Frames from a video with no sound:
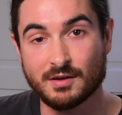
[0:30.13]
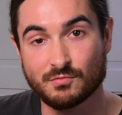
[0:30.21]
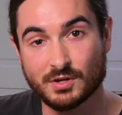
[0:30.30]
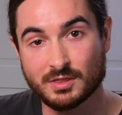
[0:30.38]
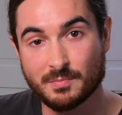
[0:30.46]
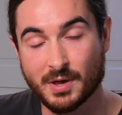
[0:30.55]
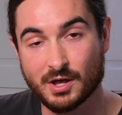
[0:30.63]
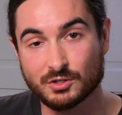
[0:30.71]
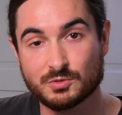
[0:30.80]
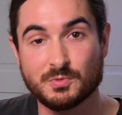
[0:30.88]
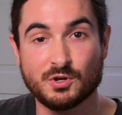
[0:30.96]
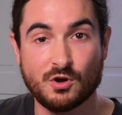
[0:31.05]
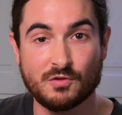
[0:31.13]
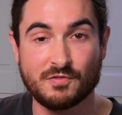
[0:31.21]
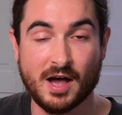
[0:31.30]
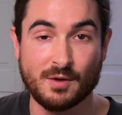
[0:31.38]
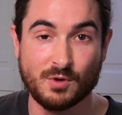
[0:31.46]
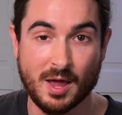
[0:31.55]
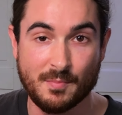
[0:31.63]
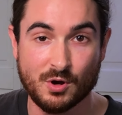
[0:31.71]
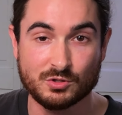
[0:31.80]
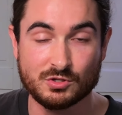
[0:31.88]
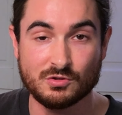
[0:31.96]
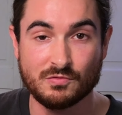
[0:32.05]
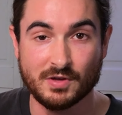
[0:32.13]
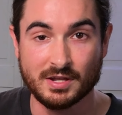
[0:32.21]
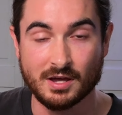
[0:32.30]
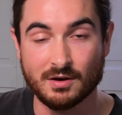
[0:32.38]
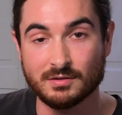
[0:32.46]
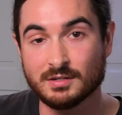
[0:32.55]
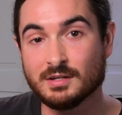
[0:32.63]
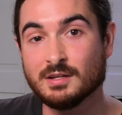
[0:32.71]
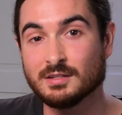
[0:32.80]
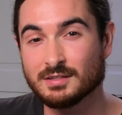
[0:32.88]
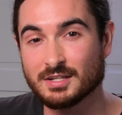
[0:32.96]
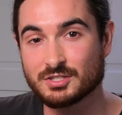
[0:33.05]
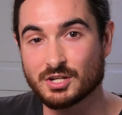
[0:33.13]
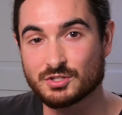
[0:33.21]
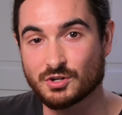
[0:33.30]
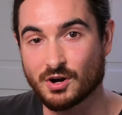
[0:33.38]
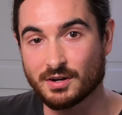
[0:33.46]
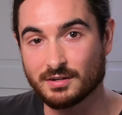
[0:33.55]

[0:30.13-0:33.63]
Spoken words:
and ring the bell to be notified when I post a new video. Let's get started.